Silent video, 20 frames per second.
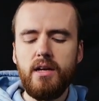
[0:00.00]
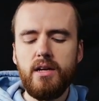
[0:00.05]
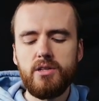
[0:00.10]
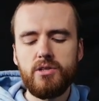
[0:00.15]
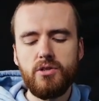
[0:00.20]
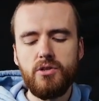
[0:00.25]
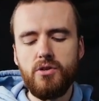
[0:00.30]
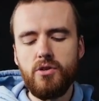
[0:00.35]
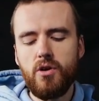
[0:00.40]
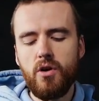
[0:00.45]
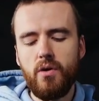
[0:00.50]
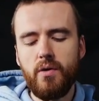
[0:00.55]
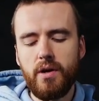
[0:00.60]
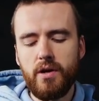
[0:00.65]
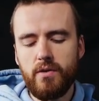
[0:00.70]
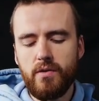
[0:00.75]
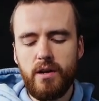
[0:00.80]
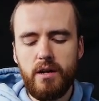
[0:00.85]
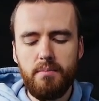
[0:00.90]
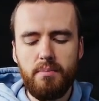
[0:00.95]
So you go
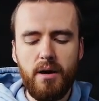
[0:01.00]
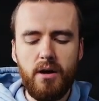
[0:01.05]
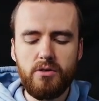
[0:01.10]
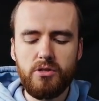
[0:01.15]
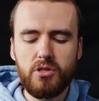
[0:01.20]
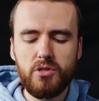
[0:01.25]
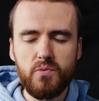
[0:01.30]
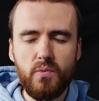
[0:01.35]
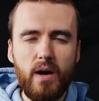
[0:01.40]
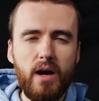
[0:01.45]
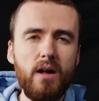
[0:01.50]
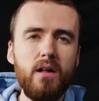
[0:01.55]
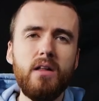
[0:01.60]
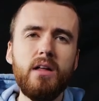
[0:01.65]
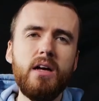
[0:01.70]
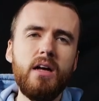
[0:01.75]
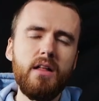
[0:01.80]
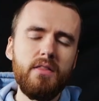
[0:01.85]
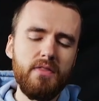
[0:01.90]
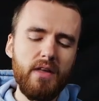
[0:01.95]
Ingredient Pouch as
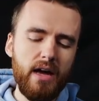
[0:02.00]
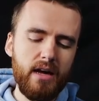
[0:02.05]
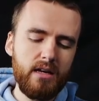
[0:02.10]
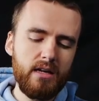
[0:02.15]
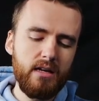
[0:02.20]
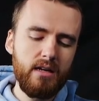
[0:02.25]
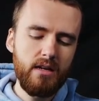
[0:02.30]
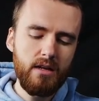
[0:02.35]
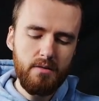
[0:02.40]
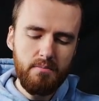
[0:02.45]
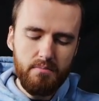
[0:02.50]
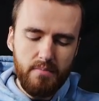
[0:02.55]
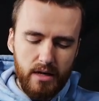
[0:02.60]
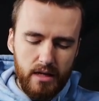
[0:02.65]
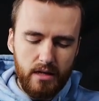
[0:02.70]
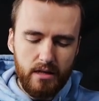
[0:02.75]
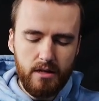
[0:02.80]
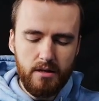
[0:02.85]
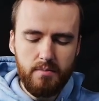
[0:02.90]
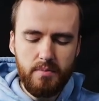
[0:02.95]
well. That can
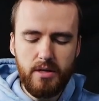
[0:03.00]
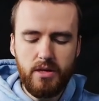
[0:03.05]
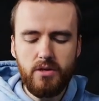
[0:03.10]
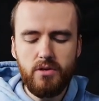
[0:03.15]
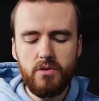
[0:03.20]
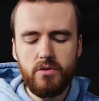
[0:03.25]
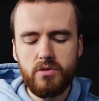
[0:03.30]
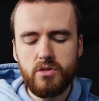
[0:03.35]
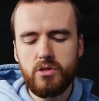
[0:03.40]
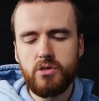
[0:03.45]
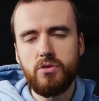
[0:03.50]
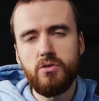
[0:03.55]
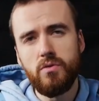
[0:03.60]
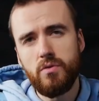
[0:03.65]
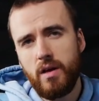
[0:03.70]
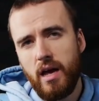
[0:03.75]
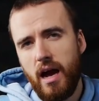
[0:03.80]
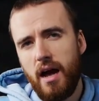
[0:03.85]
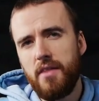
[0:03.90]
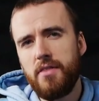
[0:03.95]
immediately be used to
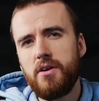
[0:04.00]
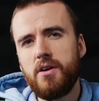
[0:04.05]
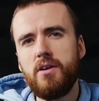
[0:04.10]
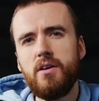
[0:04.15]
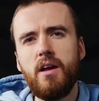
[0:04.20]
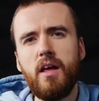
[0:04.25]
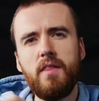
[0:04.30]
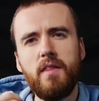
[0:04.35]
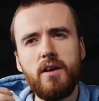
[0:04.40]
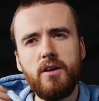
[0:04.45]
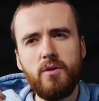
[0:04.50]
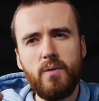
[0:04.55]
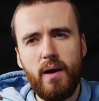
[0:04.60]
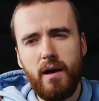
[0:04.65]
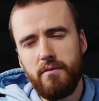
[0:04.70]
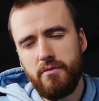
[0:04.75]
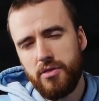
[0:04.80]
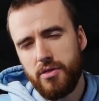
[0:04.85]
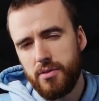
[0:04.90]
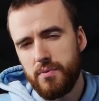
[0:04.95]
gather, and then you
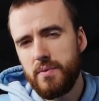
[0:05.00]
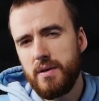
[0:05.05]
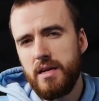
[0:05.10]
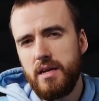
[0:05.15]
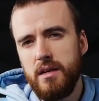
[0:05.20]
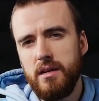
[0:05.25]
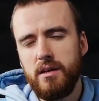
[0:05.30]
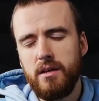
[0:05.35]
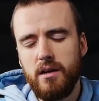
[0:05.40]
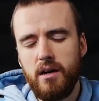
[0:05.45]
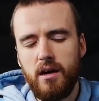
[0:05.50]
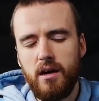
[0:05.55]
have 3